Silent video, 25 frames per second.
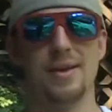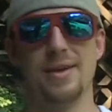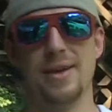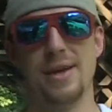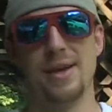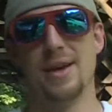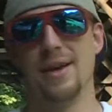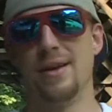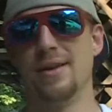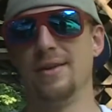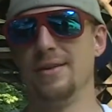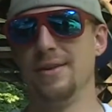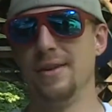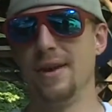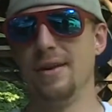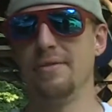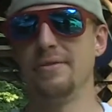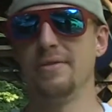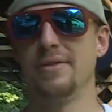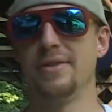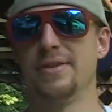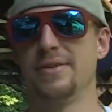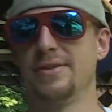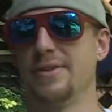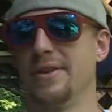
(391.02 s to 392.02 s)
Yeah,
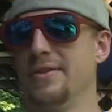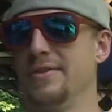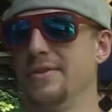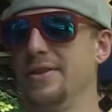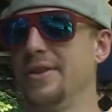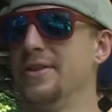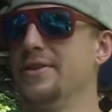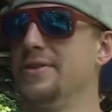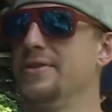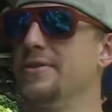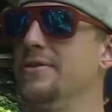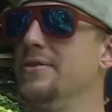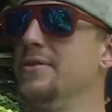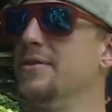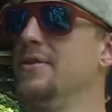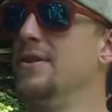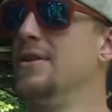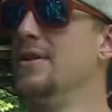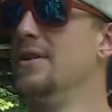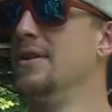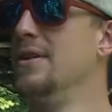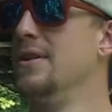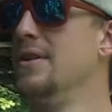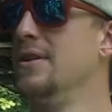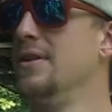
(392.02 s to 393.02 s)
everything's all digital.
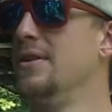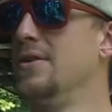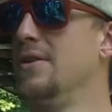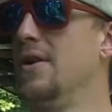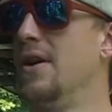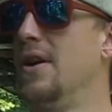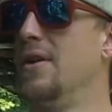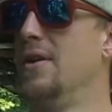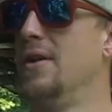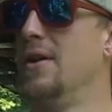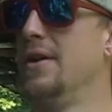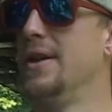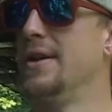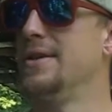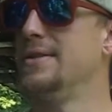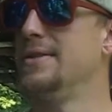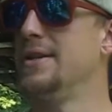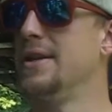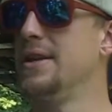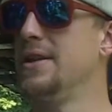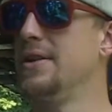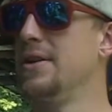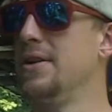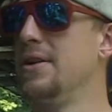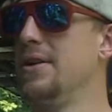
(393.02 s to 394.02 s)
It's all on
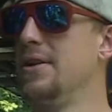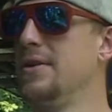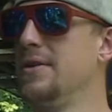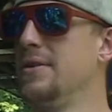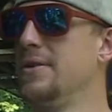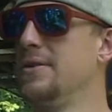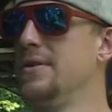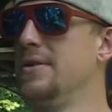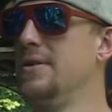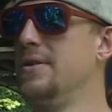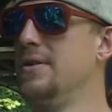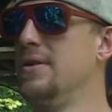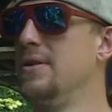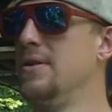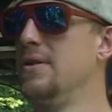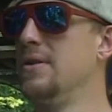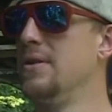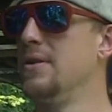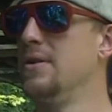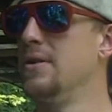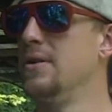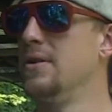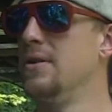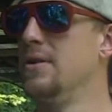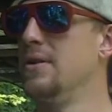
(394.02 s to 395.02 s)
SD cards
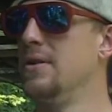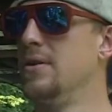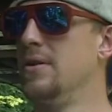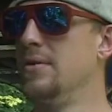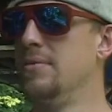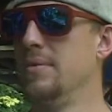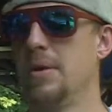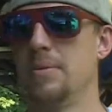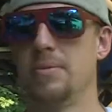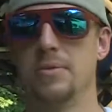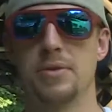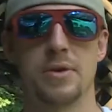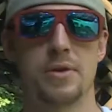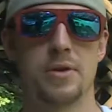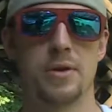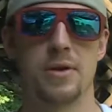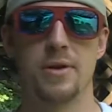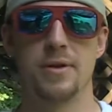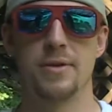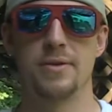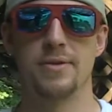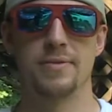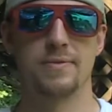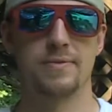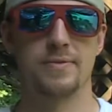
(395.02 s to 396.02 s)
or memory
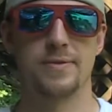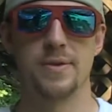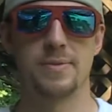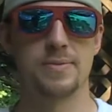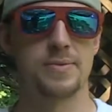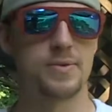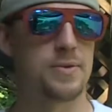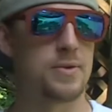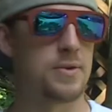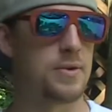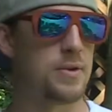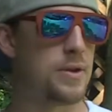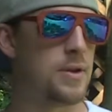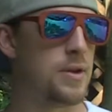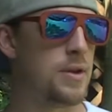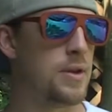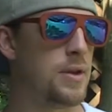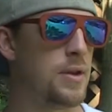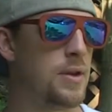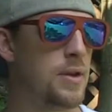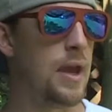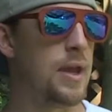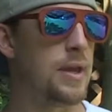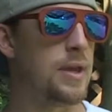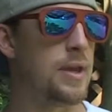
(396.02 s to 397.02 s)
cards of some sort,
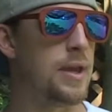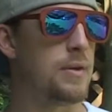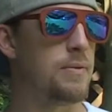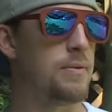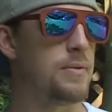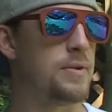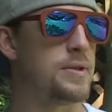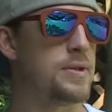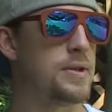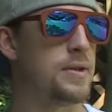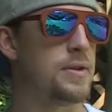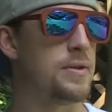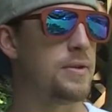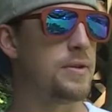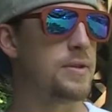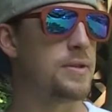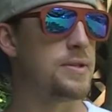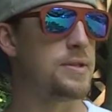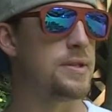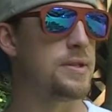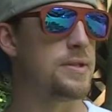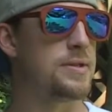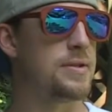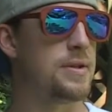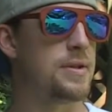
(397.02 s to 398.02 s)
and yet we still
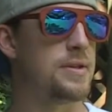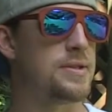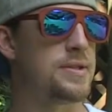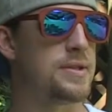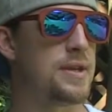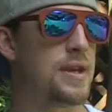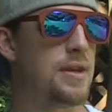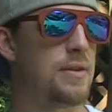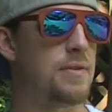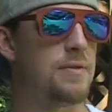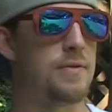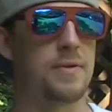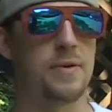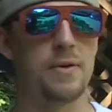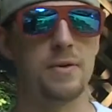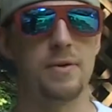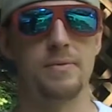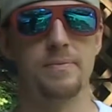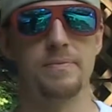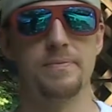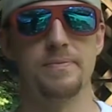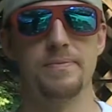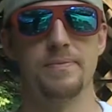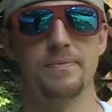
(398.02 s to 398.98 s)
insist on saying film.